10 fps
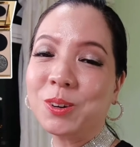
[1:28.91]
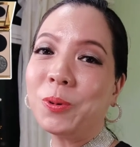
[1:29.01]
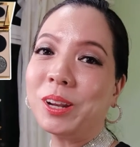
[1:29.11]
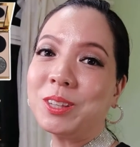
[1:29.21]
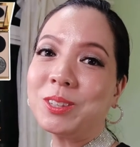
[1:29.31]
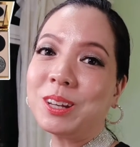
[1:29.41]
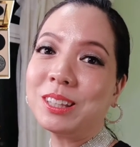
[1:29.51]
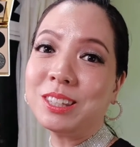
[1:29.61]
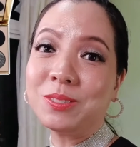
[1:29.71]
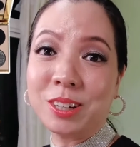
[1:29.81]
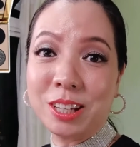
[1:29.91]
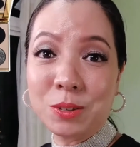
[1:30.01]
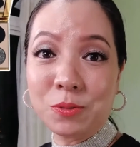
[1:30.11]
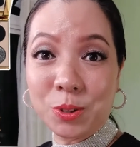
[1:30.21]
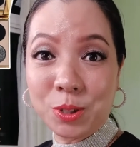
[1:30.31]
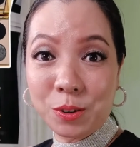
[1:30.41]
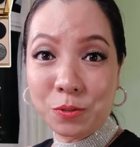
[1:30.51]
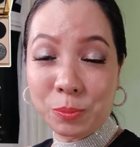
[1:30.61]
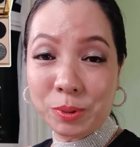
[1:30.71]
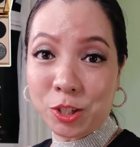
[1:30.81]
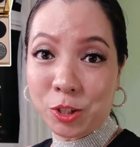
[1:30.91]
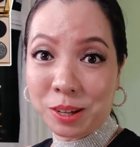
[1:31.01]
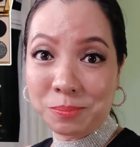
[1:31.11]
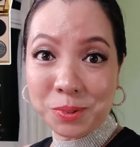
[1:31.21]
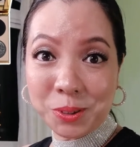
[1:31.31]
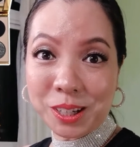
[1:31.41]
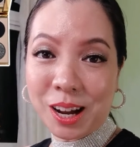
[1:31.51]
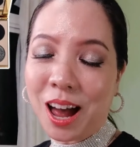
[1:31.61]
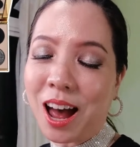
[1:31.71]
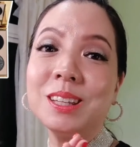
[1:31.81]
so when I saw this release photo from the trend mood,